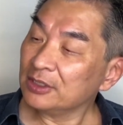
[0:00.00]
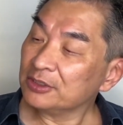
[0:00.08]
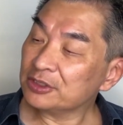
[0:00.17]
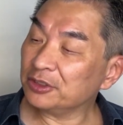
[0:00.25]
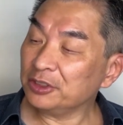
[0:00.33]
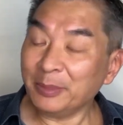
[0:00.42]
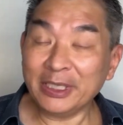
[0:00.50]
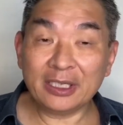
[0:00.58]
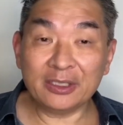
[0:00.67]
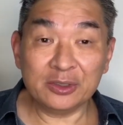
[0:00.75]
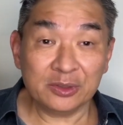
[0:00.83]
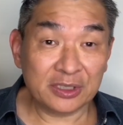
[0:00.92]
So you may
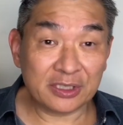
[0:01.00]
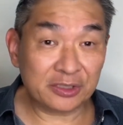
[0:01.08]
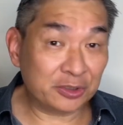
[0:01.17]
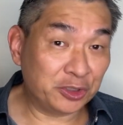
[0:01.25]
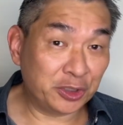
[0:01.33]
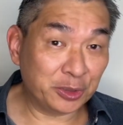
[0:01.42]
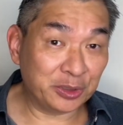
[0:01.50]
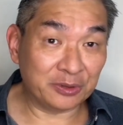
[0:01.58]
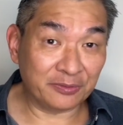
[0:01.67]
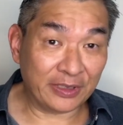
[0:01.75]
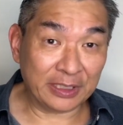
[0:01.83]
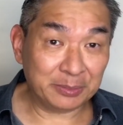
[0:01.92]
not use this to shoot an
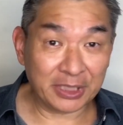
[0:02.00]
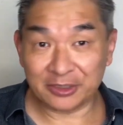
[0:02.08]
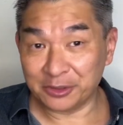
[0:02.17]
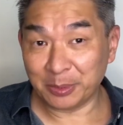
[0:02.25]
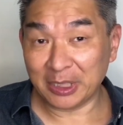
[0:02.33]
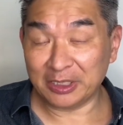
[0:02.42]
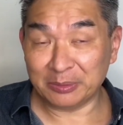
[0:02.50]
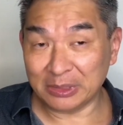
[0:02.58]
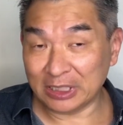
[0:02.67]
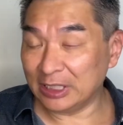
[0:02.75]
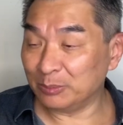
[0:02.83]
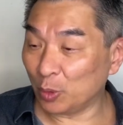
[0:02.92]
event because you probably
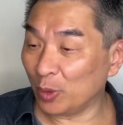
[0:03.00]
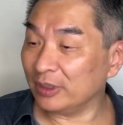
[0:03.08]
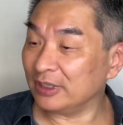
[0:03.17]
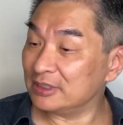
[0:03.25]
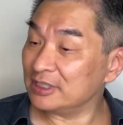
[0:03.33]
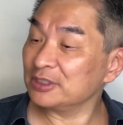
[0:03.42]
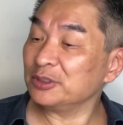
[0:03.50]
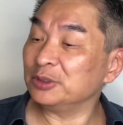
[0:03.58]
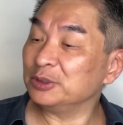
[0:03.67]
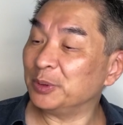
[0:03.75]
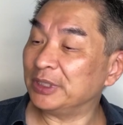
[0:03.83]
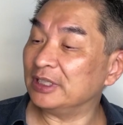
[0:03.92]
need more than
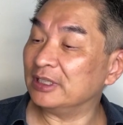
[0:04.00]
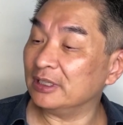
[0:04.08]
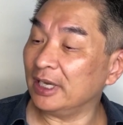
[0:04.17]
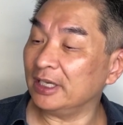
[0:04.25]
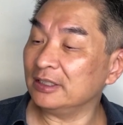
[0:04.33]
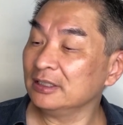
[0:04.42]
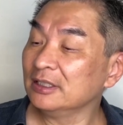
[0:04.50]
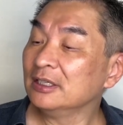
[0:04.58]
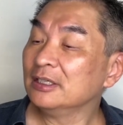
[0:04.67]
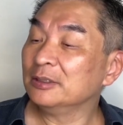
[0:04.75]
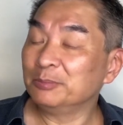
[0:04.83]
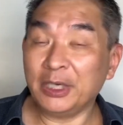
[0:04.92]
620 at night.
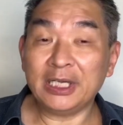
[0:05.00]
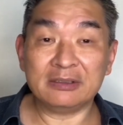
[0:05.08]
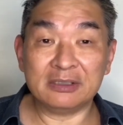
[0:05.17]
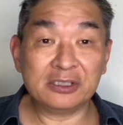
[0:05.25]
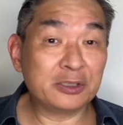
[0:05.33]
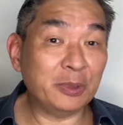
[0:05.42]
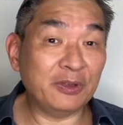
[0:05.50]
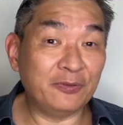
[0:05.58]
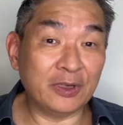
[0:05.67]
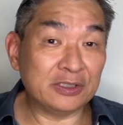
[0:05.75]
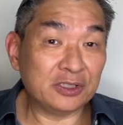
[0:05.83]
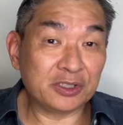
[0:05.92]
But this could be
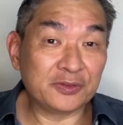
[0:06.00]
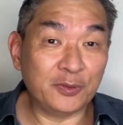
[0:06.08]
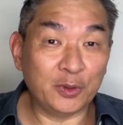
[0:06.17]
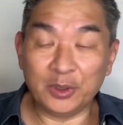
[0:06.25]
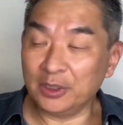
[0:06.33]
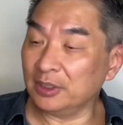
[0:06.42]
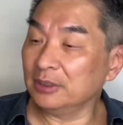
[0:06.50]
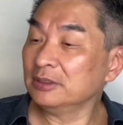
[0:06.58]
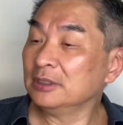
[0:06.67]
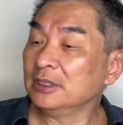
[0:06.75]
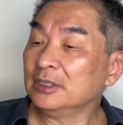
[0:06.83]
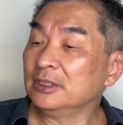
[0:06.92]
fun just for,
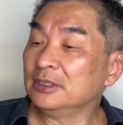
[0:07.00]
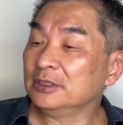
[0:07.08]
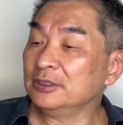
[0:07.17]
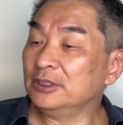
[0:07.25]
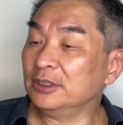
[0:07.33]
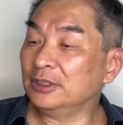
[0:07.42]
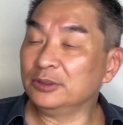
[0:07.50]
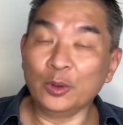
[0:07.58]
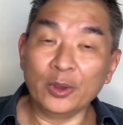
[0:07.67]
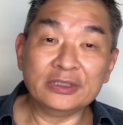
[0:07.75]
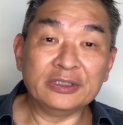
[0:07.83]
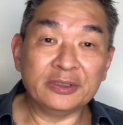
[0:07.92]
you know, an
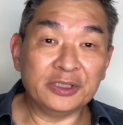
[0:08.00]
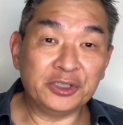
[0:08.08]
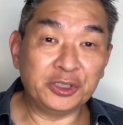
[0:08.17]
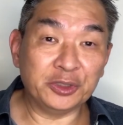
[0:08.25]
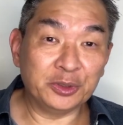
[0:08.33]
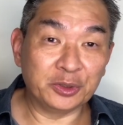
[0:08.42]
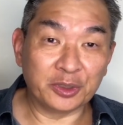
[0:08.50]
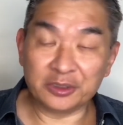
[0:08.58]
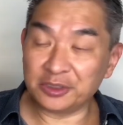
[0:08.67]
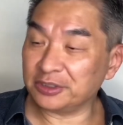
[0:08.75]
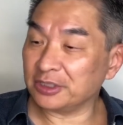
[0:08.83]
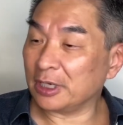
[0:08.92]
ordinary shoot or
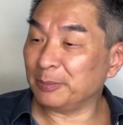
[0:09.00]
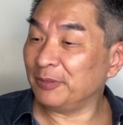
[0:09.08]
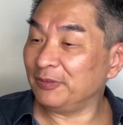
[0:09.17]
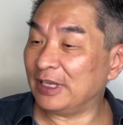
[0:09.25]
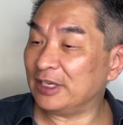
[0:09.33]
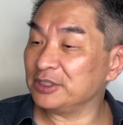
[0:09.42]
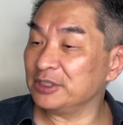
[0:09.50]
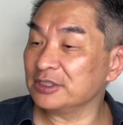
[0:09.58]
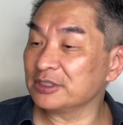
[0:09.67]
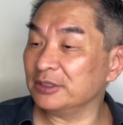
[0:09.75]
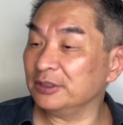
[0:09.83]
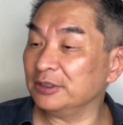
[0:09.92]
just a couple
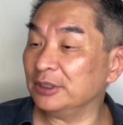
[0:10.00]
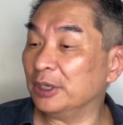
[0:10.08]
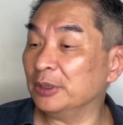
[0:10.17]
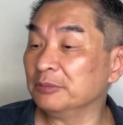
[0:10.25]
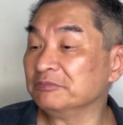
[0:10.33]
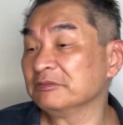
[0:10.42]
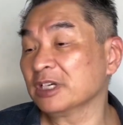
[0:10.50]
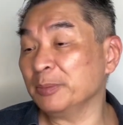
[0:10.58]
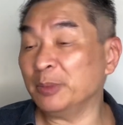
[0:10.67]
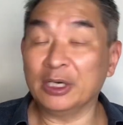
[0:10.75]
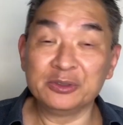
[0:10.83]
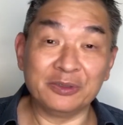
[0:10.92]
flashes or, you know, a
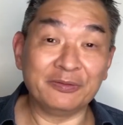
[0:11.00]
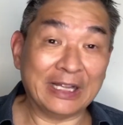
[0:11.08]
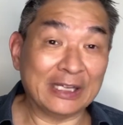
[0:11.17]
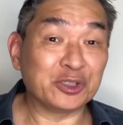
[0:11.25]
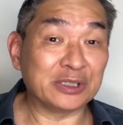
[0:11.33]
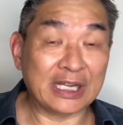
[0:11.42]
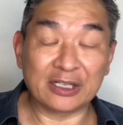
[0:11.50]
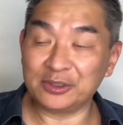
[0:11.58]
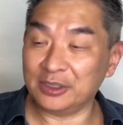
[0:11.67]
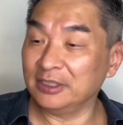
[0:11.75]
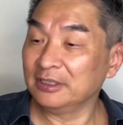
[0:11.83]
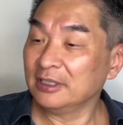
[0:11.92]
couple hundred flashes
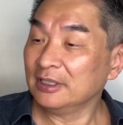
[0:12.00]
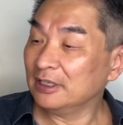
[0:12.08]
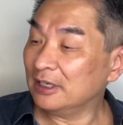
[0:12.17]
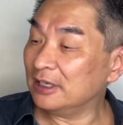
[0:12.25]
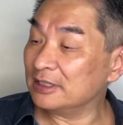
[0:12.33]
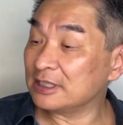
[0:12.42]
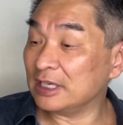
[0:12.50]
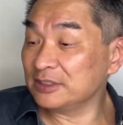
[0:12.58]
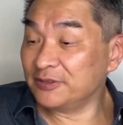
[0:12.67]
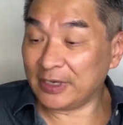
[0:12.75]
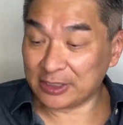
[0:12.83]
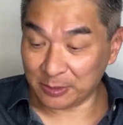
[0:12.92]
actually. Sounds
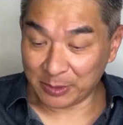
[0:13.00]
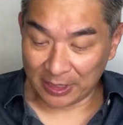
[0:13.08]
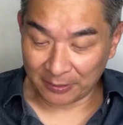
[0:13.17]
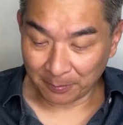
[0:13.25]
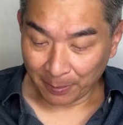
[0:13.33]
fine to me.